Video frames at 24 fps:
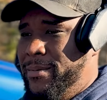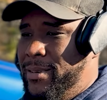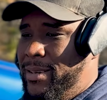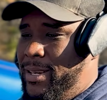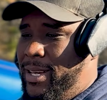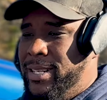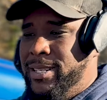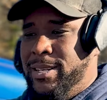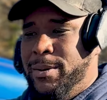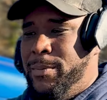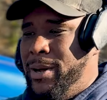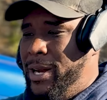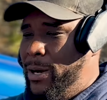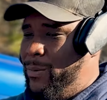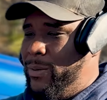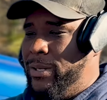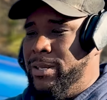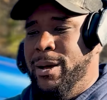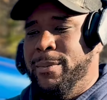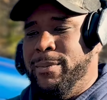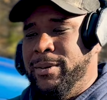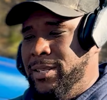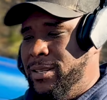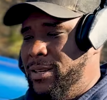because the money was
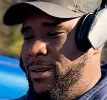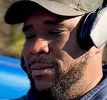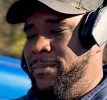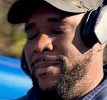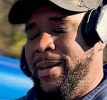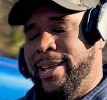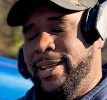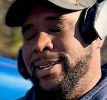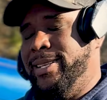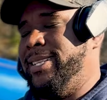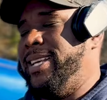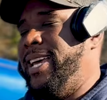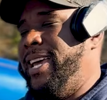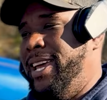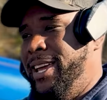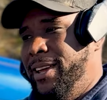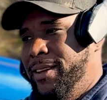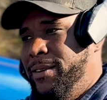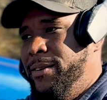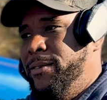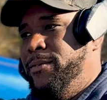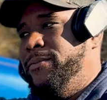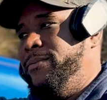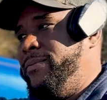coming so man save
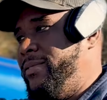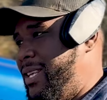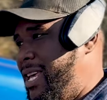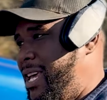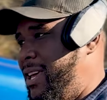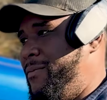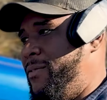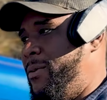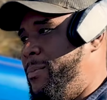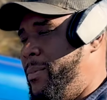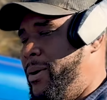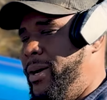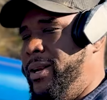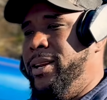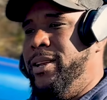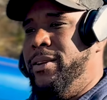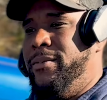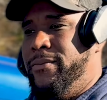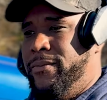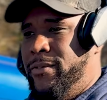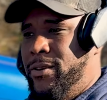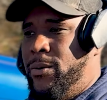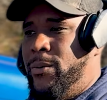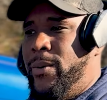save your money
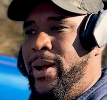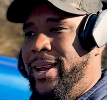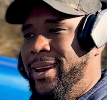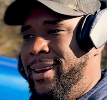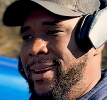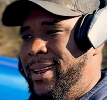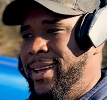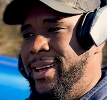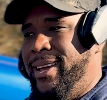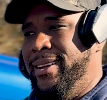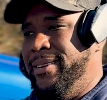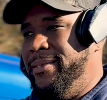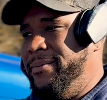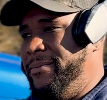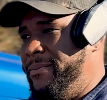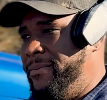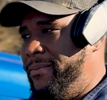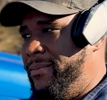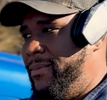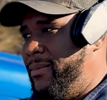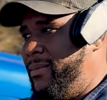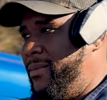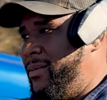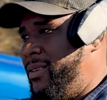for a rainy day
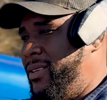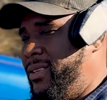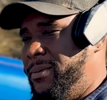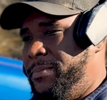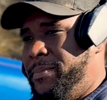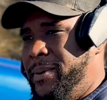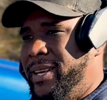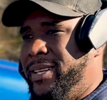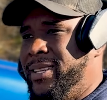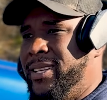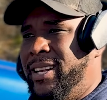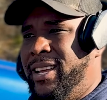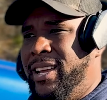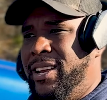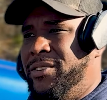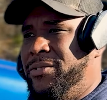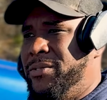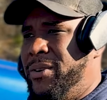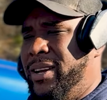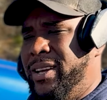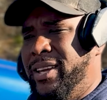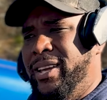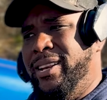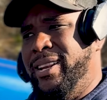yeah especially in
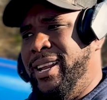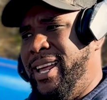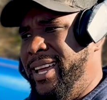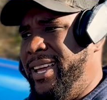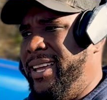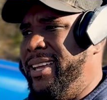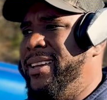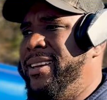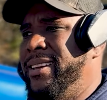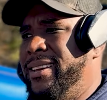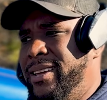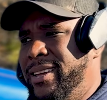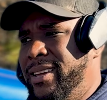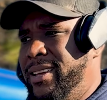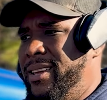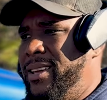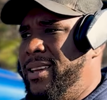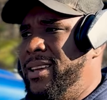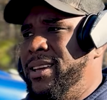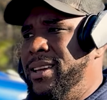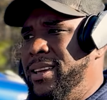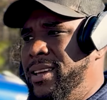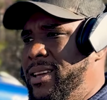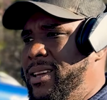trucking like
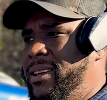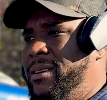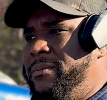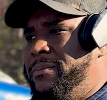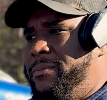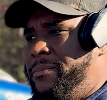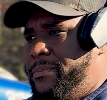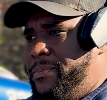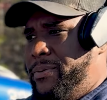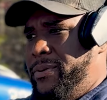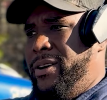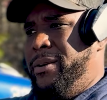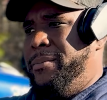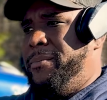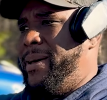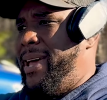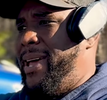put